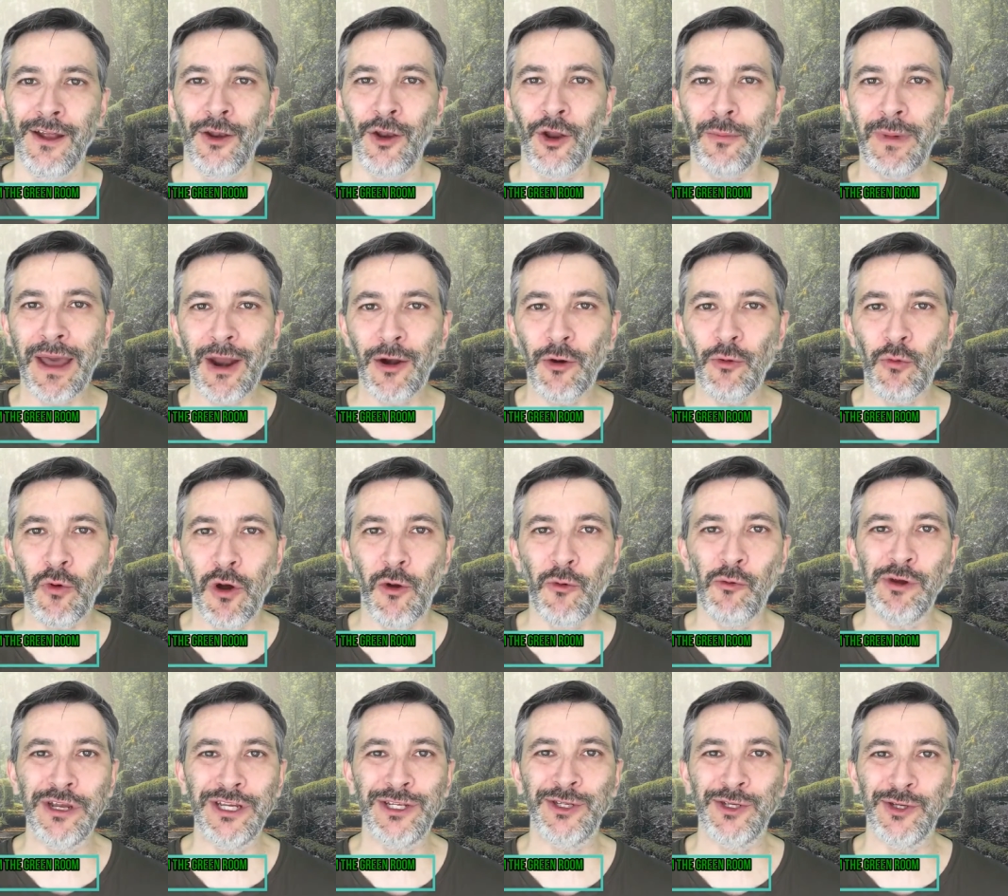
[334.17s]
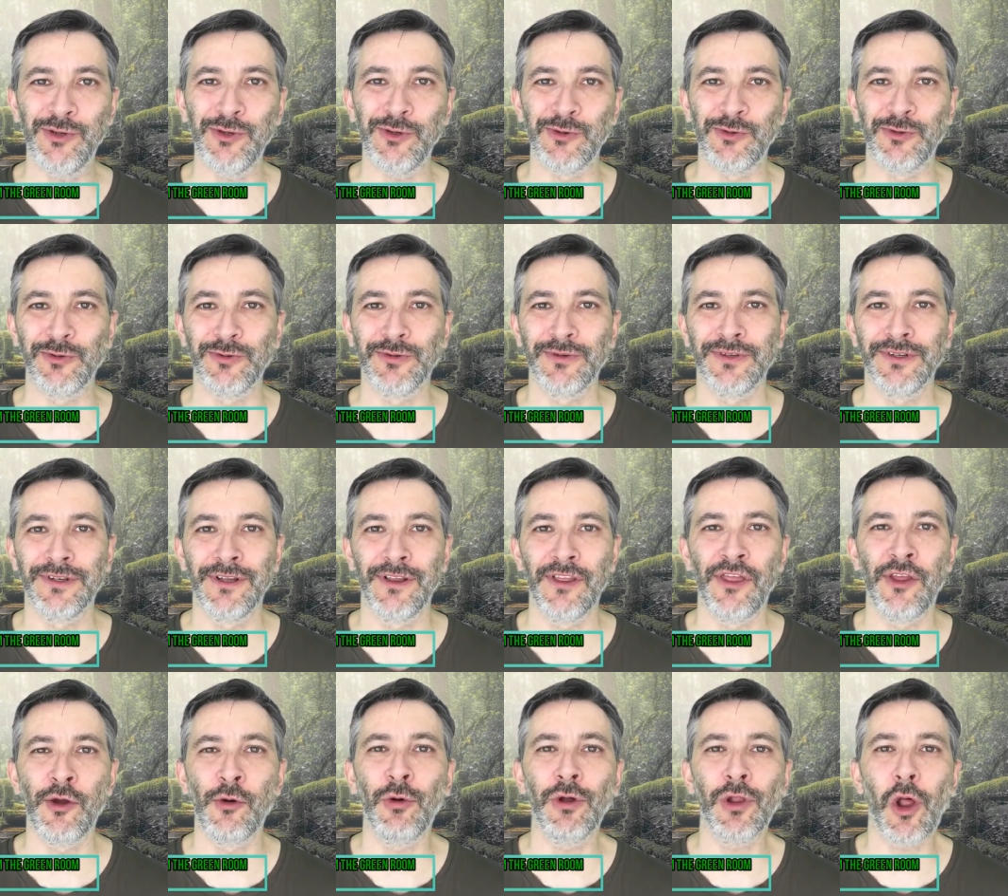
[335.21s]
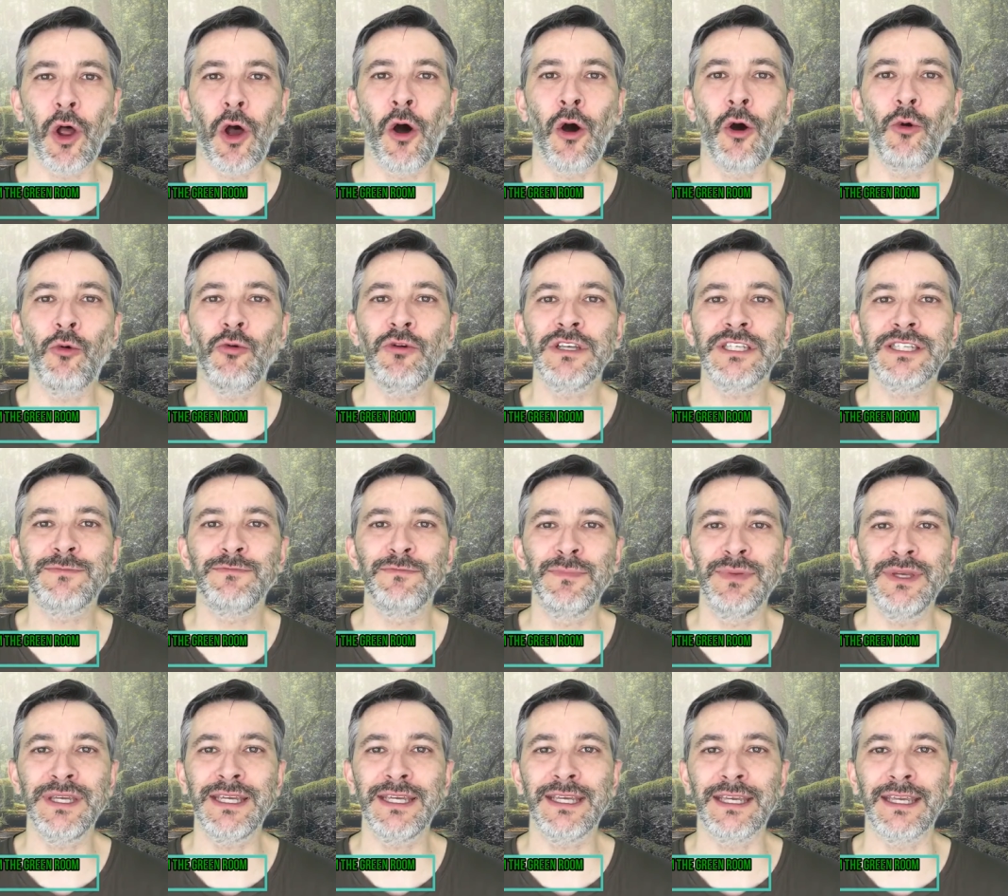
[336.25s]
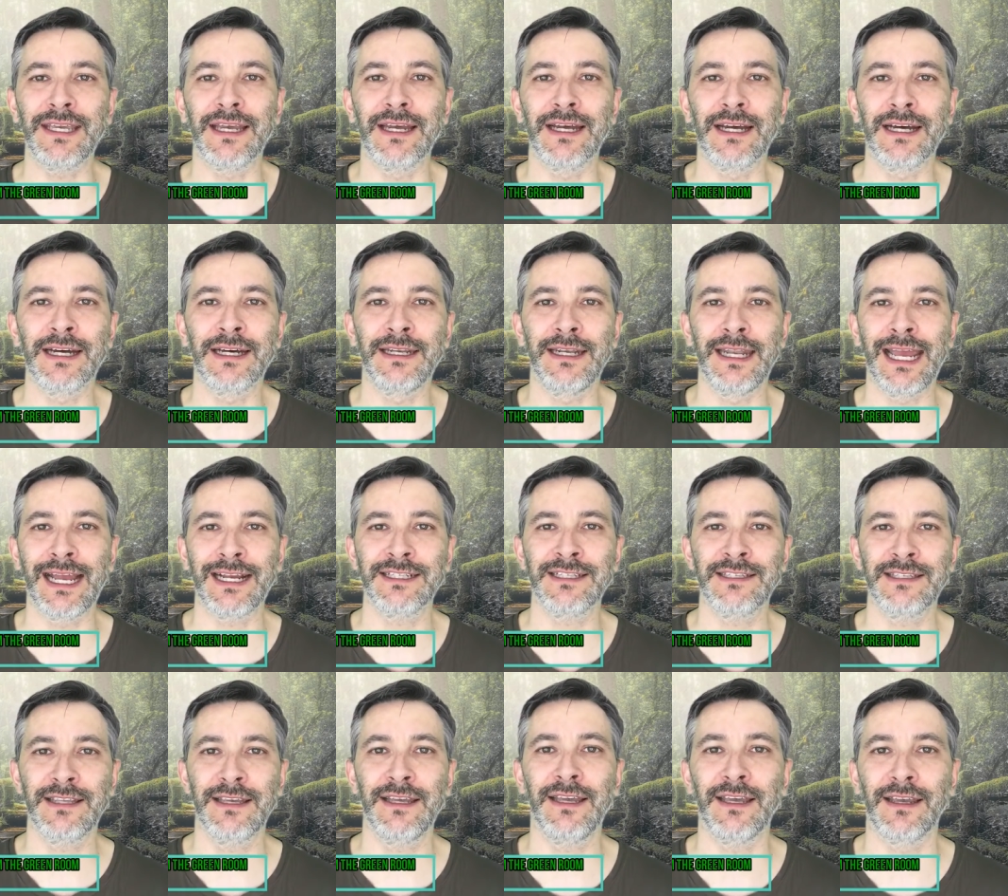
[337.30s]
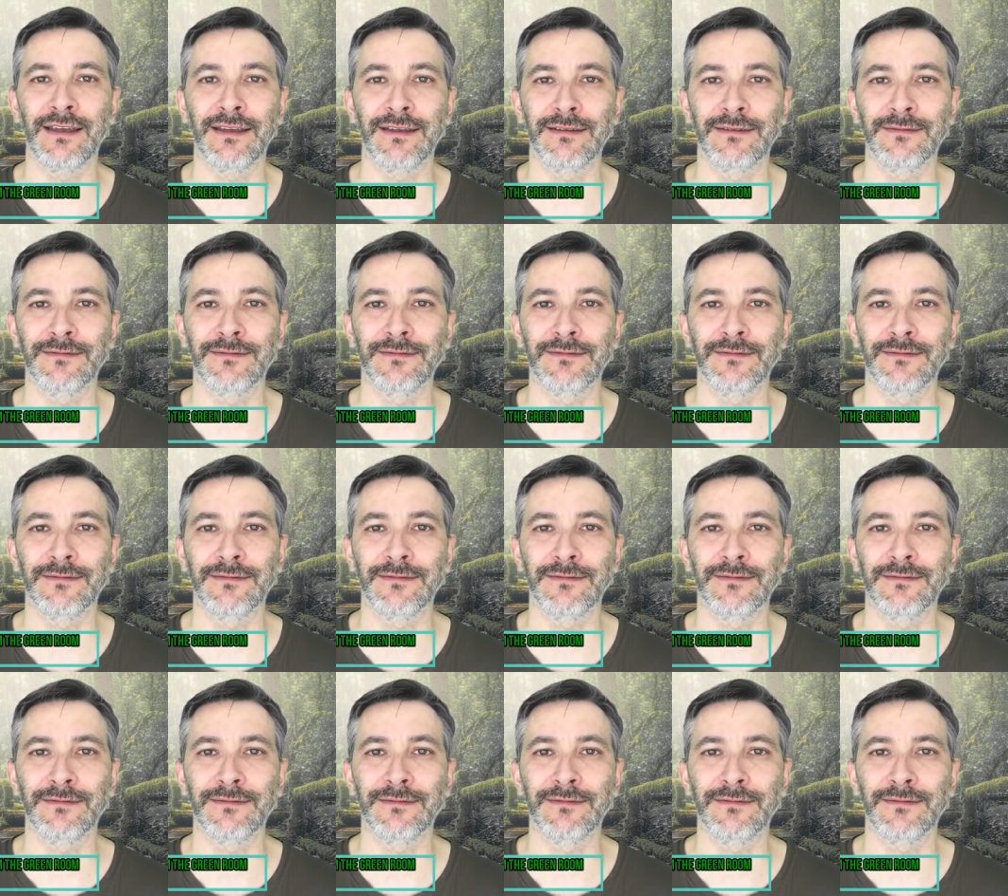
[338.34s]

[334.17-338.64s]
No matter what we do, there will always be a next thing.